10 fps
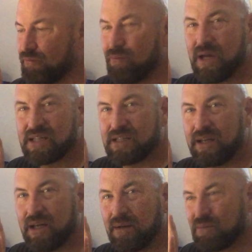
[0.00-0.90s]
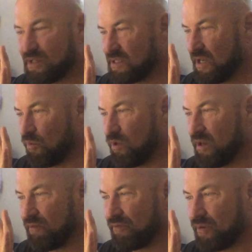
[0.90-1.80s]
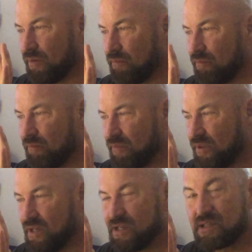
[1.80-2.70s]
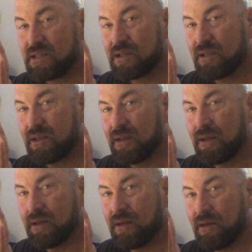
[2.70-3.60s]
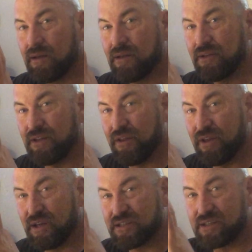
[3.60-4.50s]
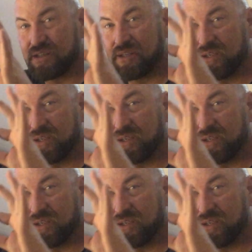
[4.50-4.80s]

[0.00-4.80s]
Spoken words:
messed it up because it went from this to this.